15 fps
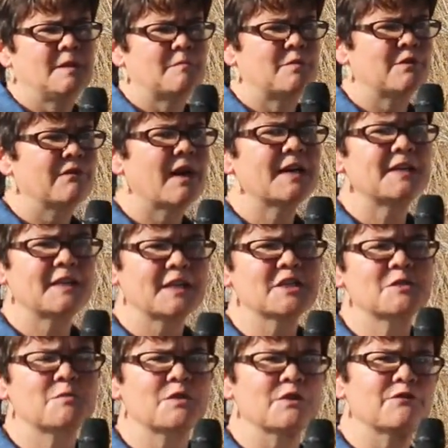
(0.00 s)
providing
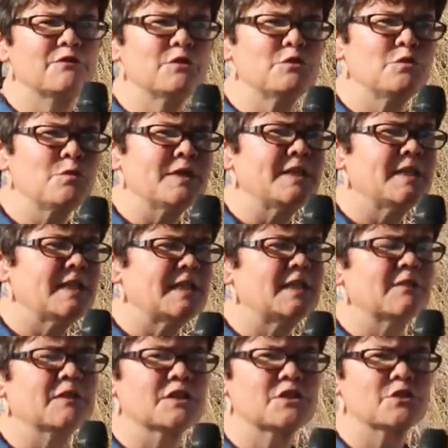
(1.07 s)
us with the food we need
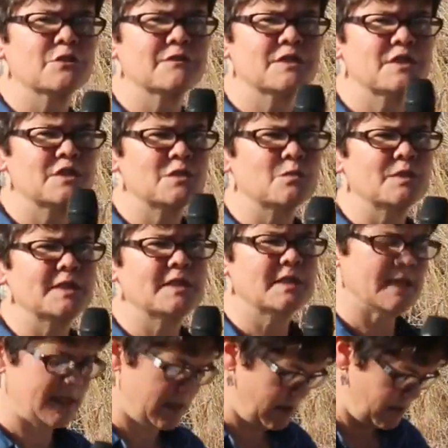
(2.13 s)
and the services we
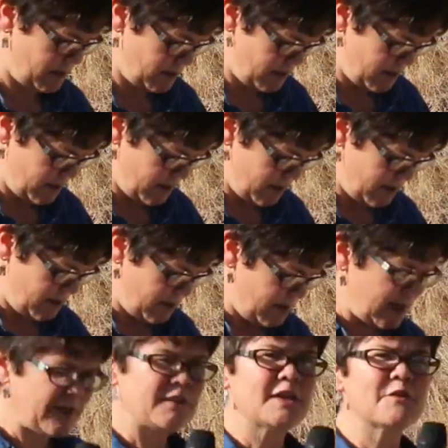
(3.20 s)
need.
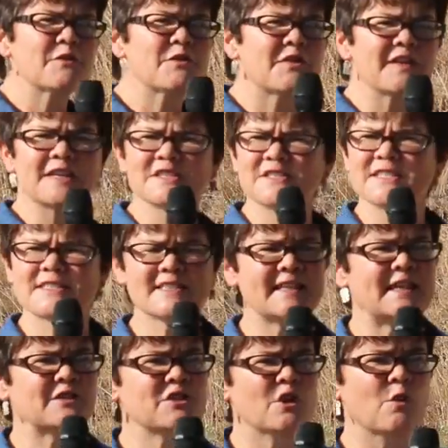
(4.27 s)
And the other thing is these
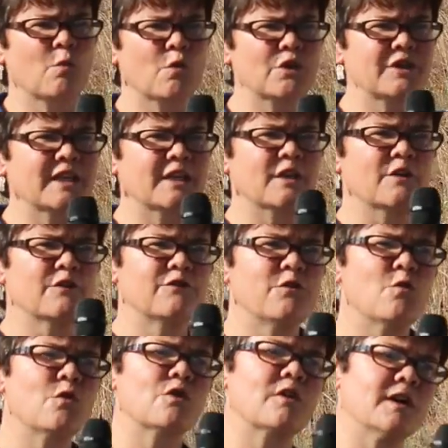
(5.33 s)
lands are working
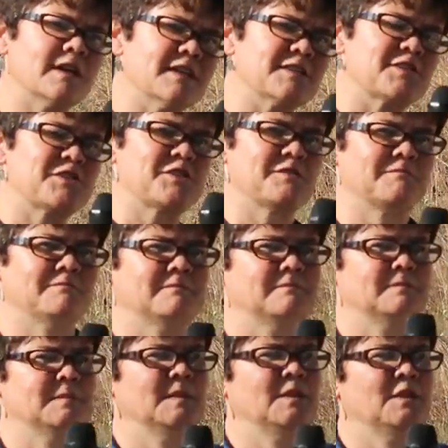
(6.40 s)
for us.
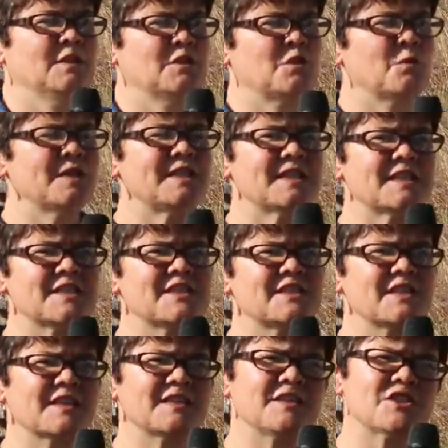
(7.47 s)
So we did a
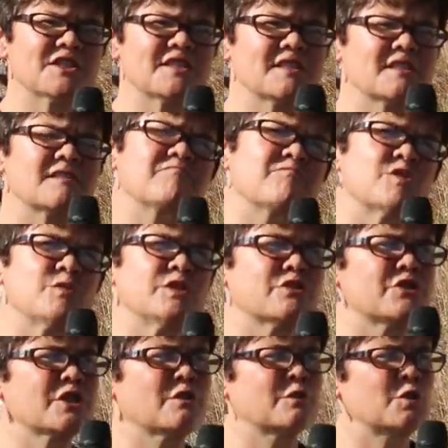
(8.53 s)
study just 2
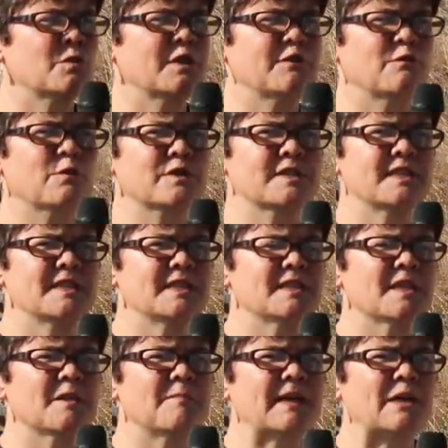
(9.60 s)
years ago in
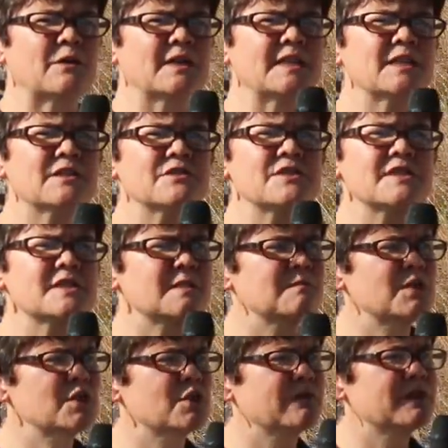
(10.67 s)
2014 about
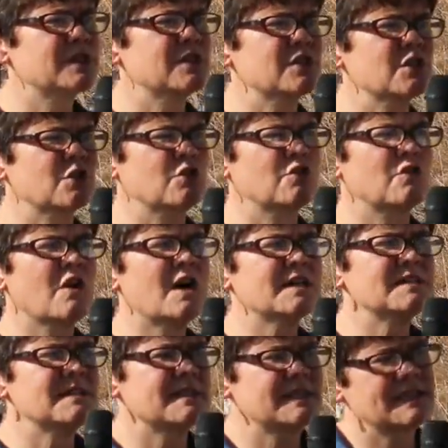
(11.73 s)
ecosystem services
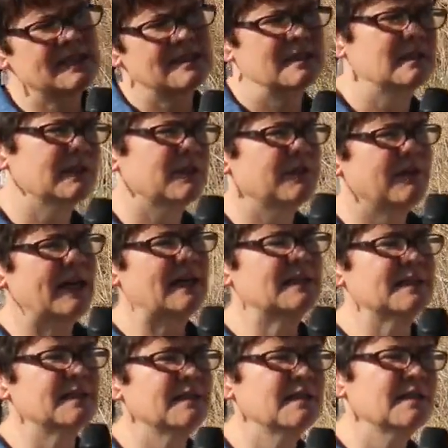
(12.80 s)
across the Santa Clara
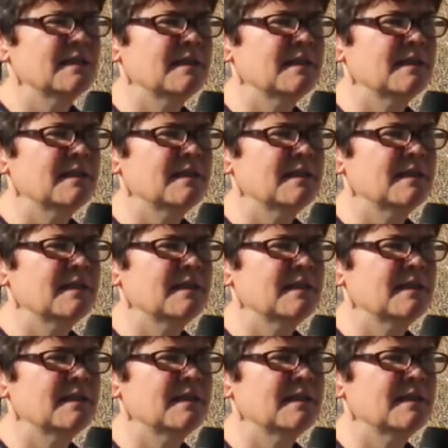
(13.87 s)
Valley.